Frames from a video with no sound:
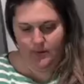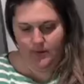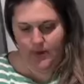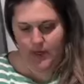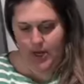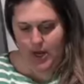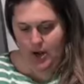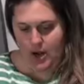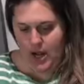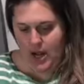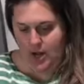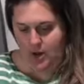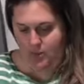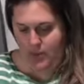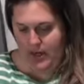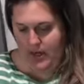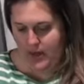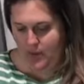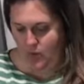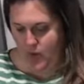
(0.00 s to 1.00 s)
figure out how big
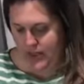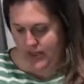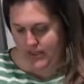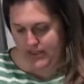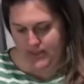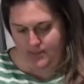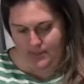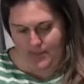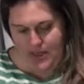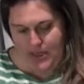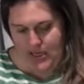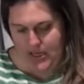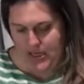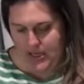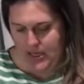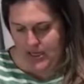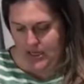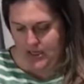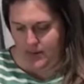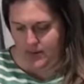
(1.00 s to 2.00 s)
I want it to
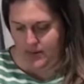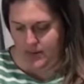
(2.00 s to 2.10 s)
be.